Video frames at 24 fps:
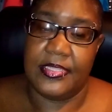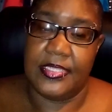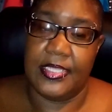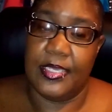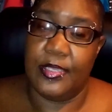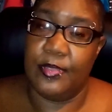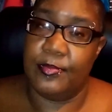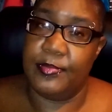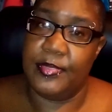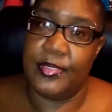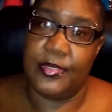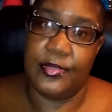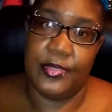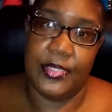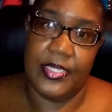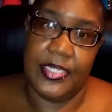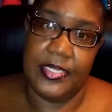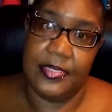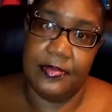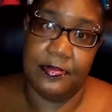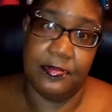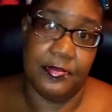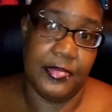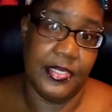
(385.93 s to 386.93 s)
That would be
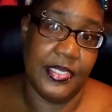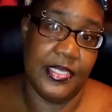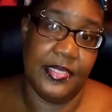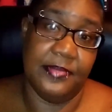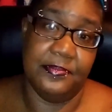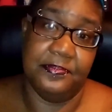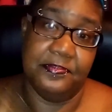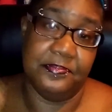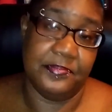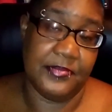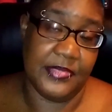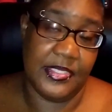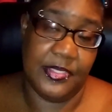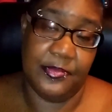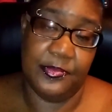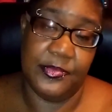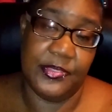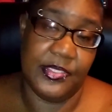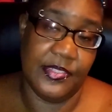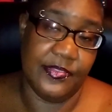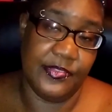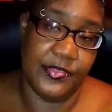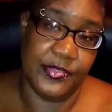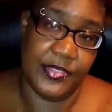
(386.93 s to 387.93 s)
great. But
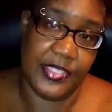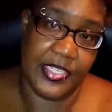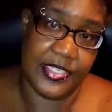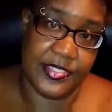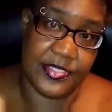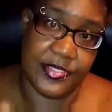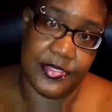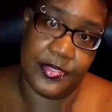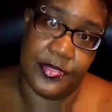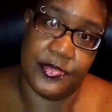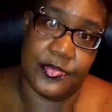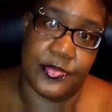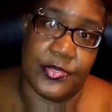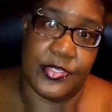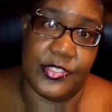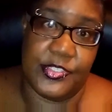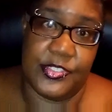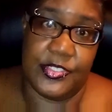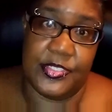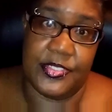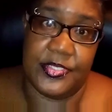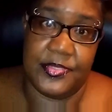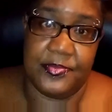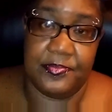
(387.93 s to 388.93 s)
we'll never know the answer to those
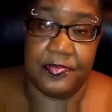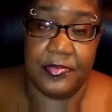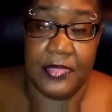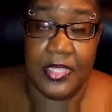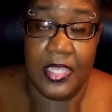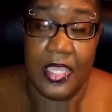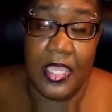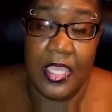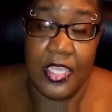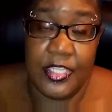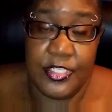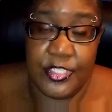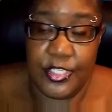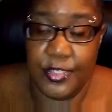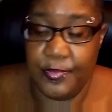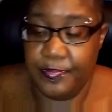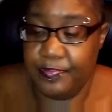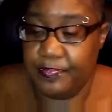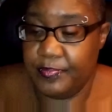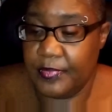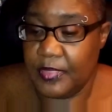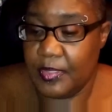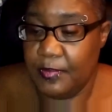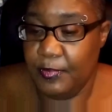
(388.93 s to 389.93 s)
questions. So,
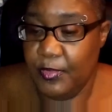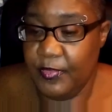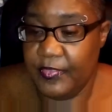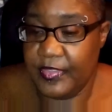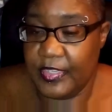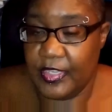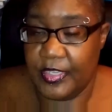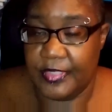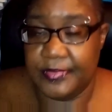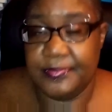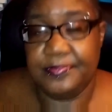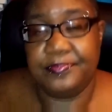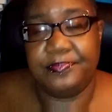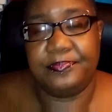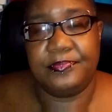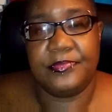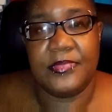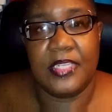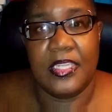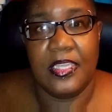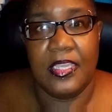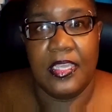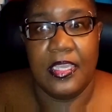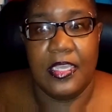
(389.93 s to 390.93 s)
moving on.
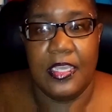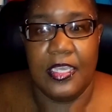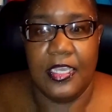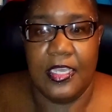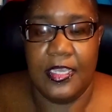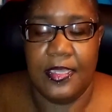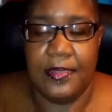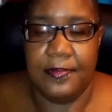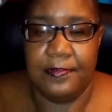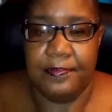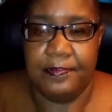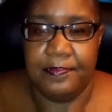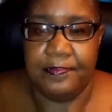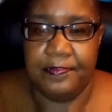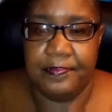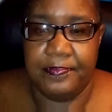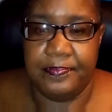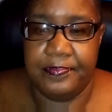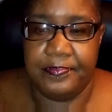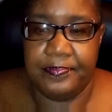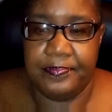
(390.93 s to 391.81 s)
Um,